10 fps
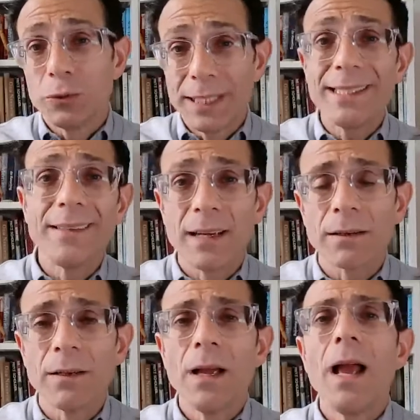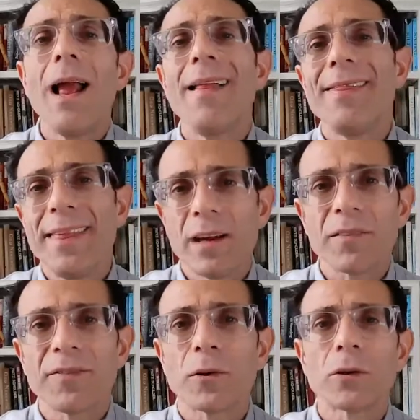you need there, and
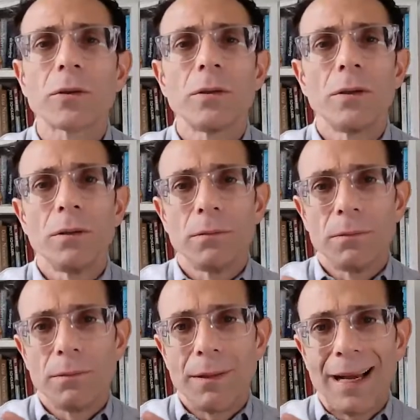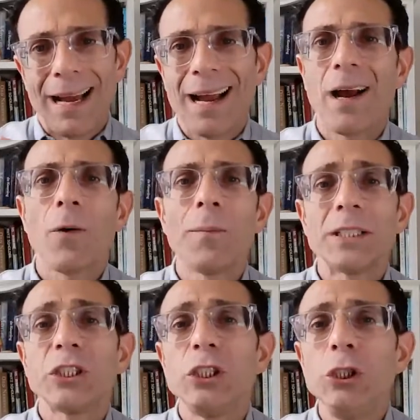therefore how
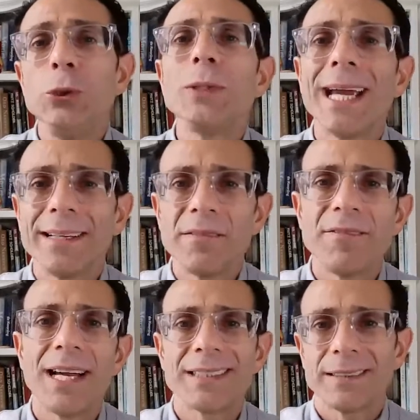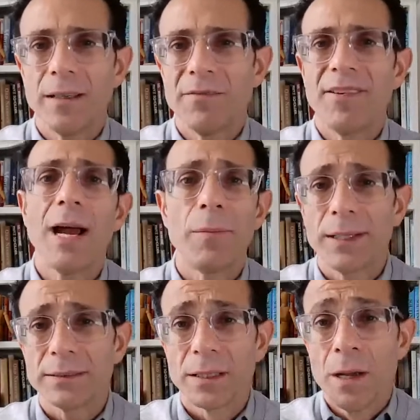much you can invest in
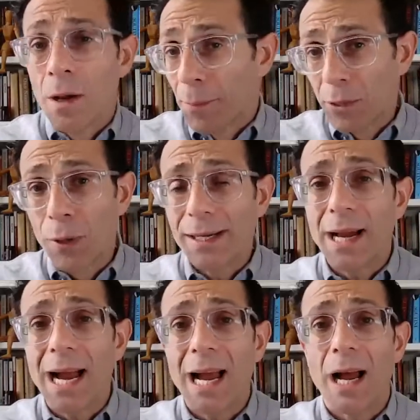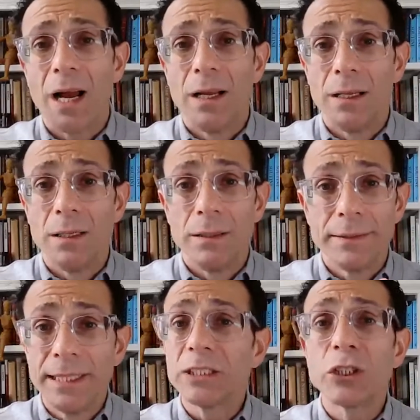fabric. By the way,
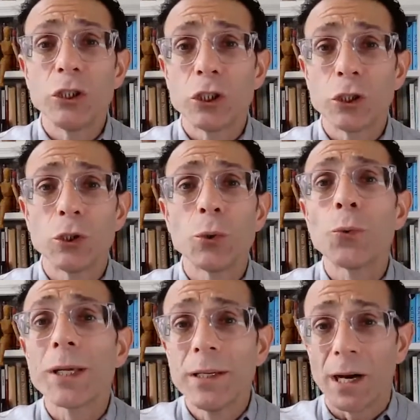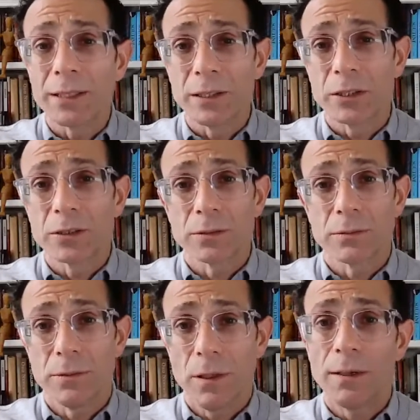this you should do regardless
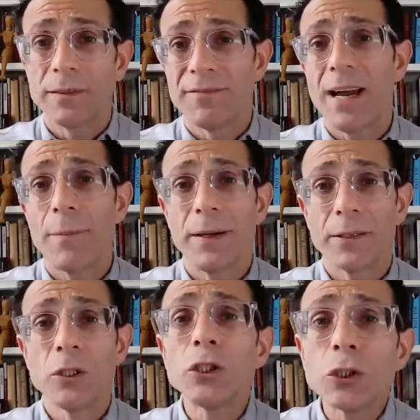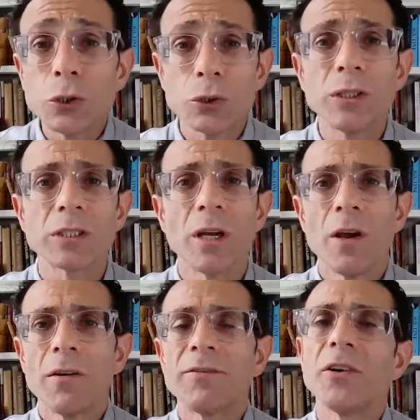of the fabric. You should do this
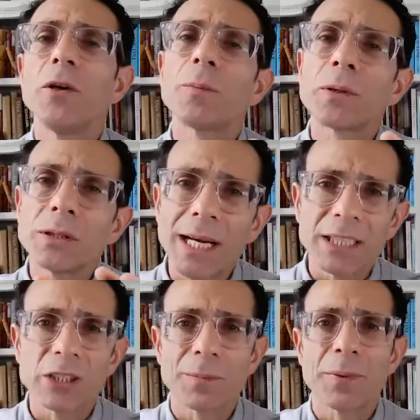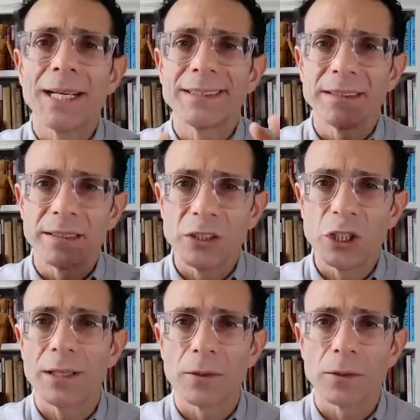for your production prices in
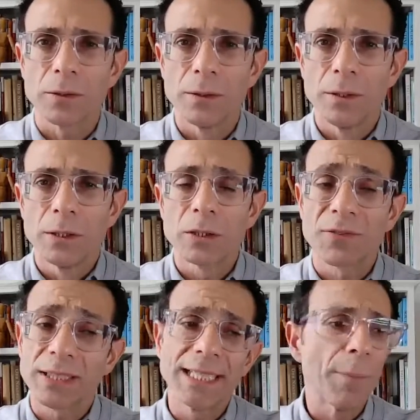general. So for